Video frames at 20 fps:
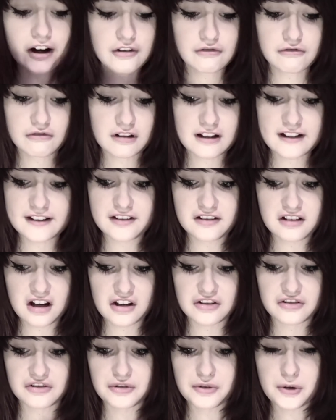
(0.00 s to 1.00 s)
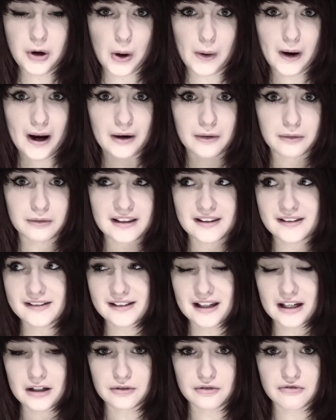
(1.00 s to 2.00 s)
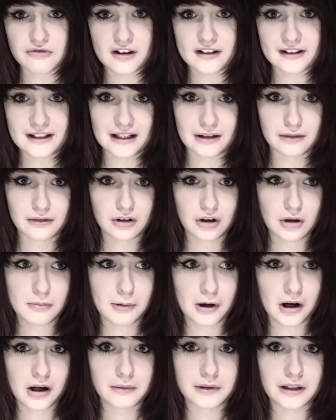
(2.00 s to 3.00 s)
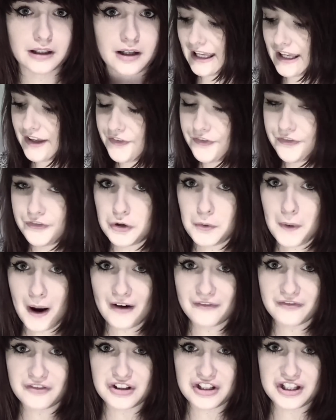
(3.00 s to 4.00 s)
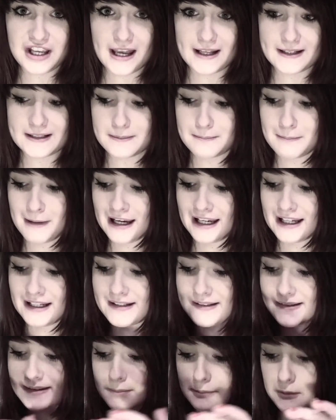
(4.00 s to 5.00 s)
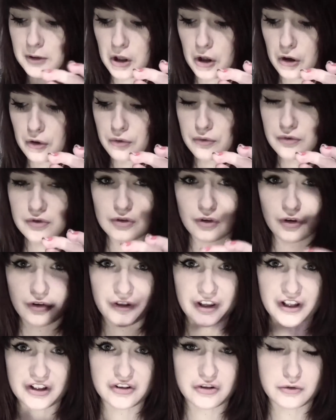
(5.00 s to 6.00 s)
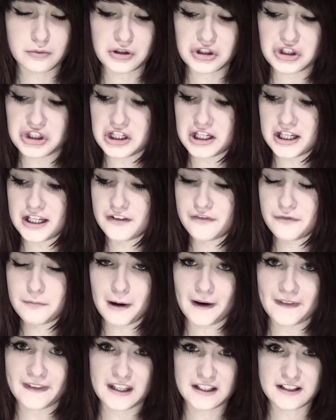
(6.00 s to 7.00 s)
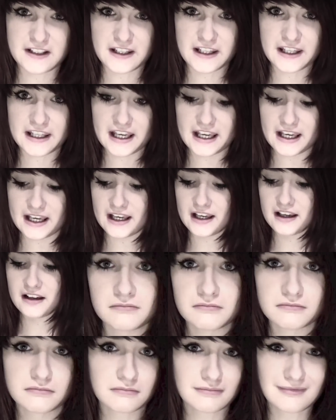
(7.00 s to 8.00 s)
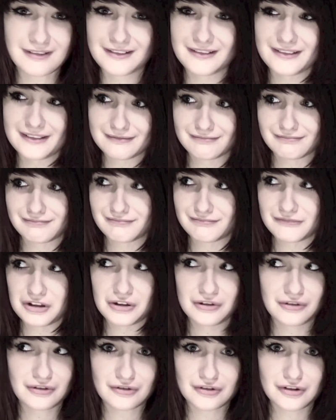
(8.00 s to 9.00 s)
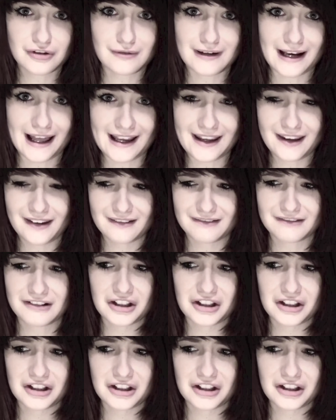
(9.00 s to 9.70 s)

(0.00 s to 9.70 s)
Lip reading: I strongly suggest you go out in the sales right now and go buy one. If you haven't yet made some goals or things to achieve by the end of the year, you're not too late.